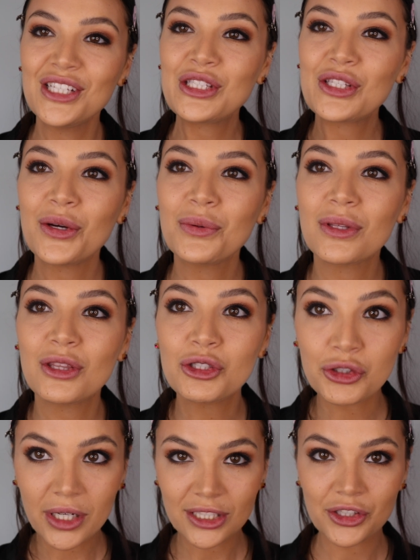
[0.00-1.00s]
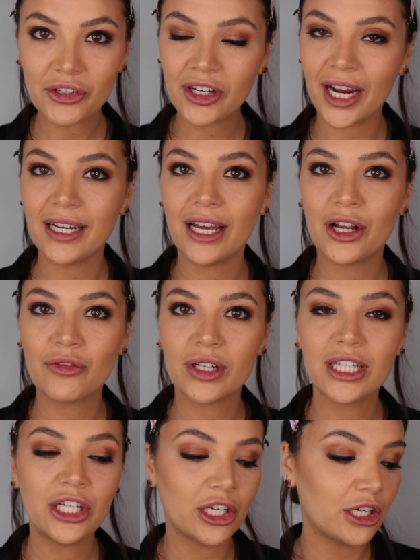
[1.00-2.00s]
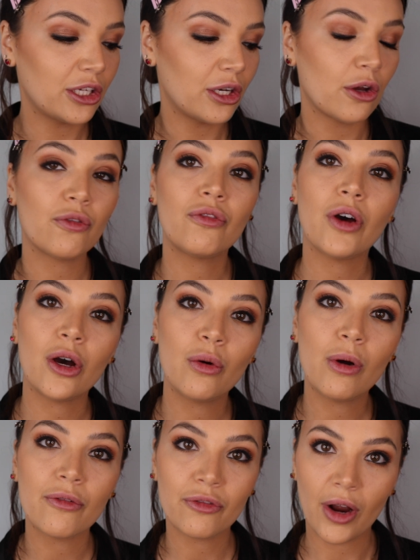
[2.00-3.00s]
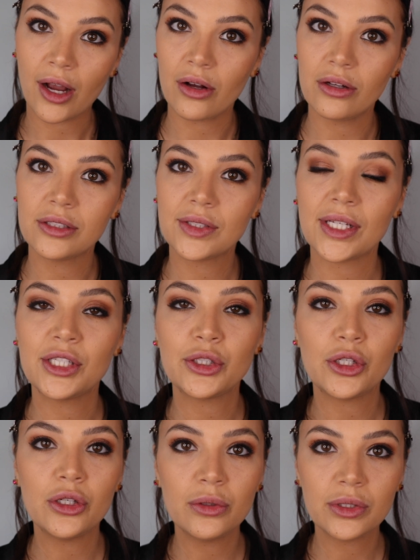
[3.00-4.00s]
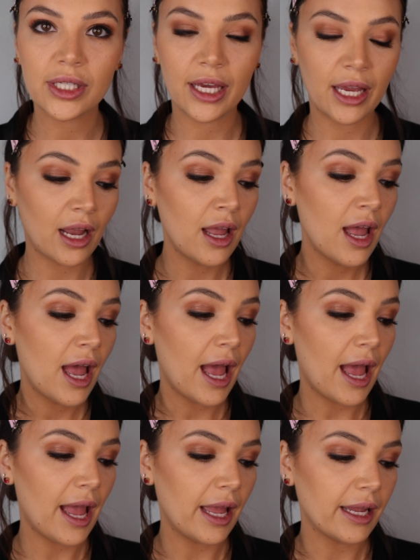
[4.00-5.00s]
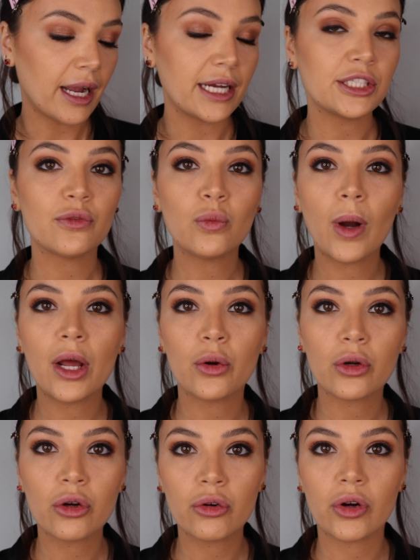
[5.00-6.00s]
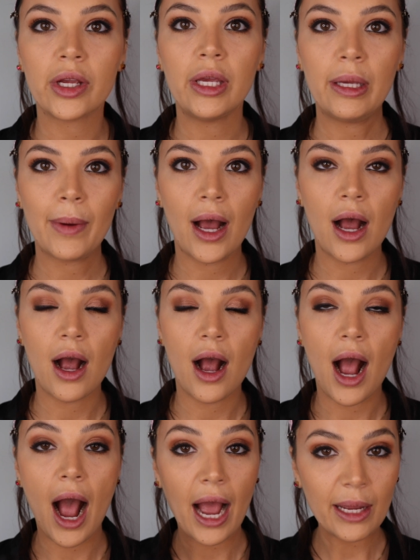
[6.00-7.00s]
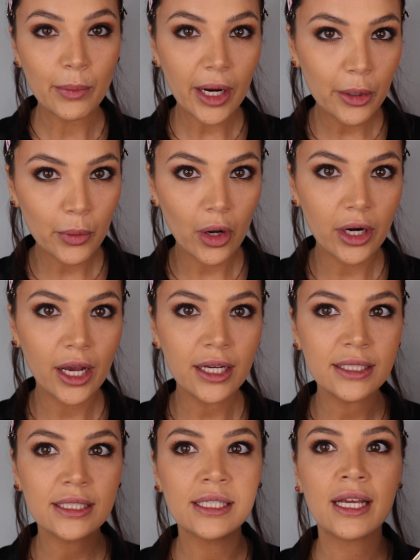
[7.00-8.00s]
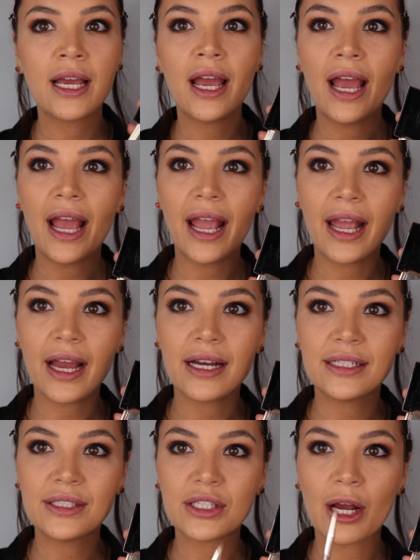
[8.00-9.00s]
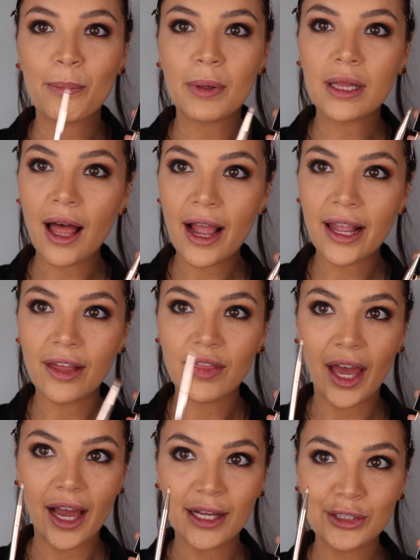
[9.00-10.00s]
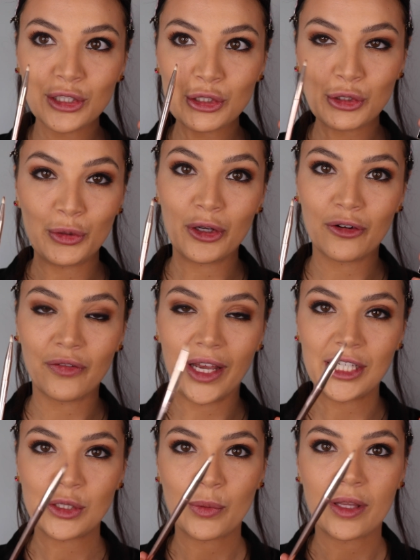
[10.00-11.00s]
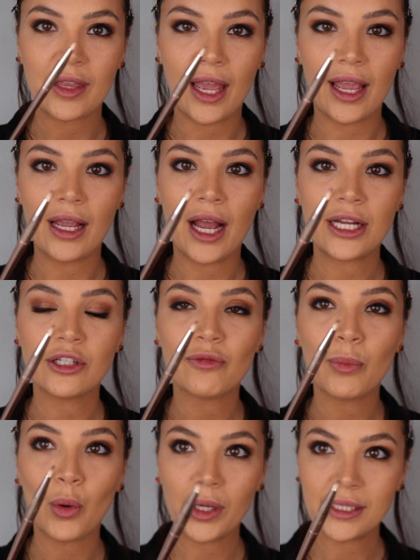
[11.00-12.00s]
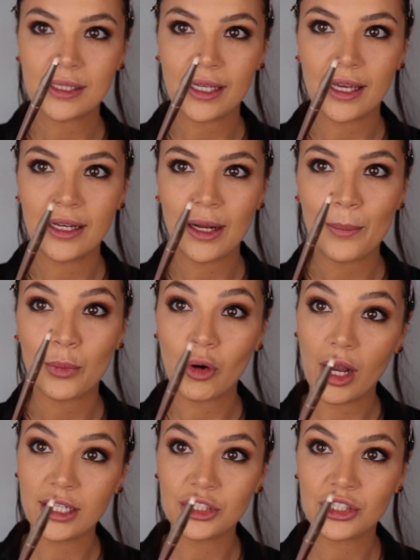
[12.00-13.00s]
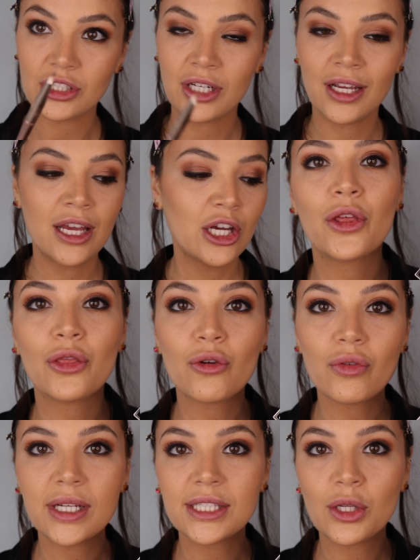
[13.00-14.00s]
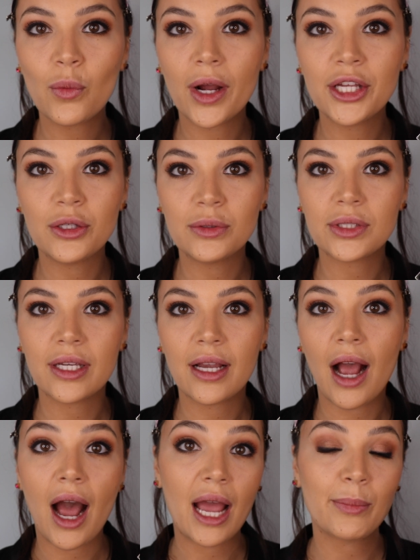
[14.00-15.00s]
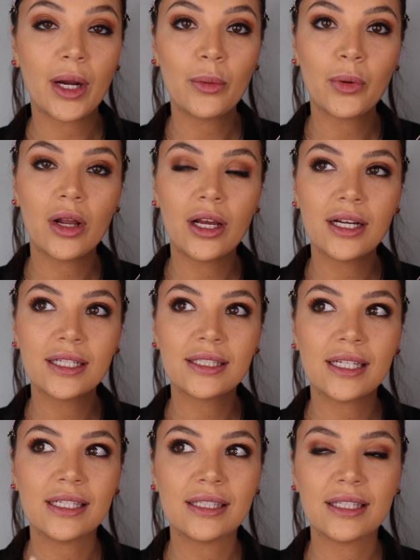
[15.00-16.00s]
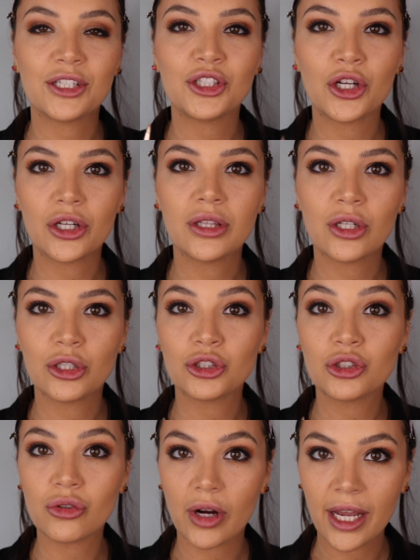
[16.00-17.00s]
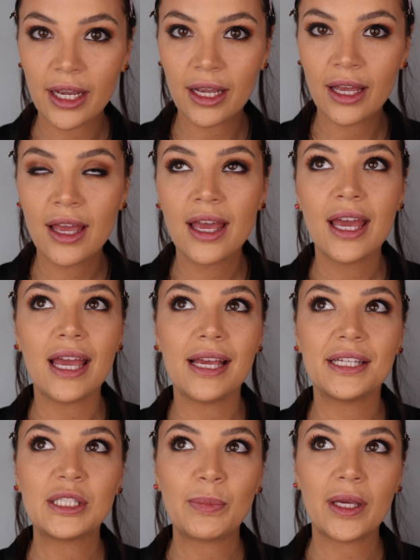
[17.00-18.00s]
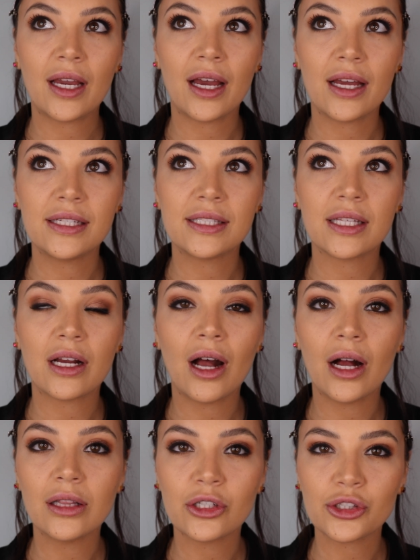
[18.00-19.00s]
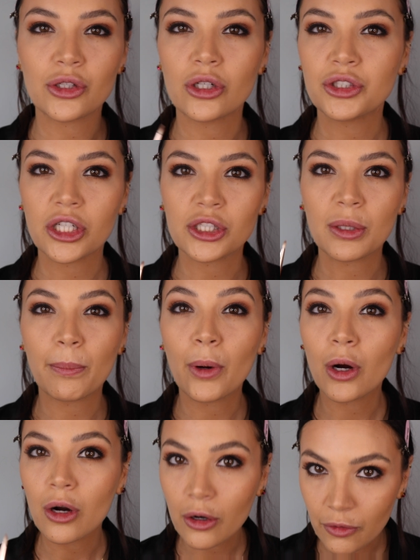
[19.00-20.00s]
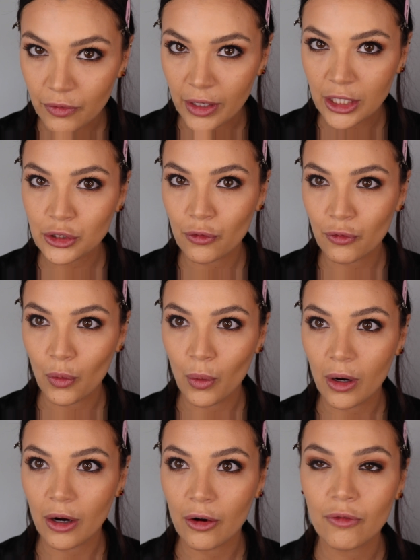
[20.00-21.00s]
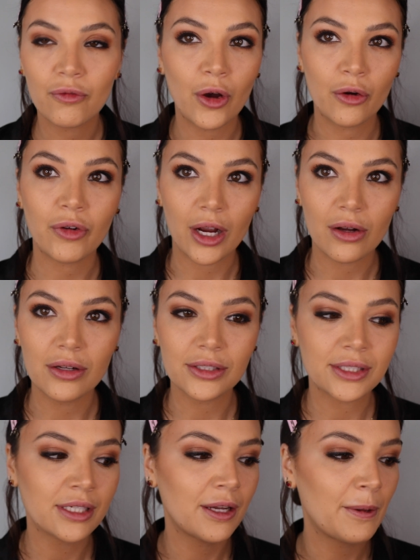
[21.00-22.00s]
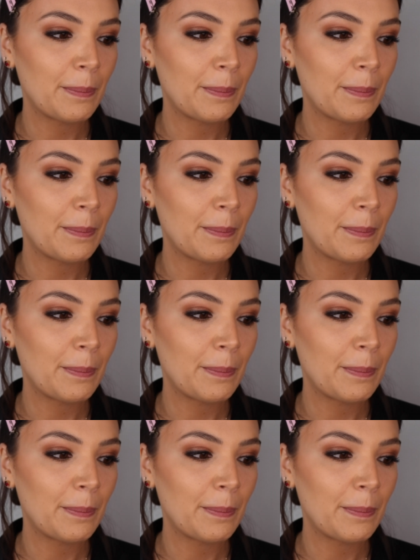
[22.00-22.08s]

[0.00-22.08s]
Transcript: So the trick to creating really good faux freckles is using a kind of wet or cream eyebrow product and applying that to your face with a kind of pointed brush. The reason why using eyebrow products is such a good little trick is because the colors are just perfect for faux freckles.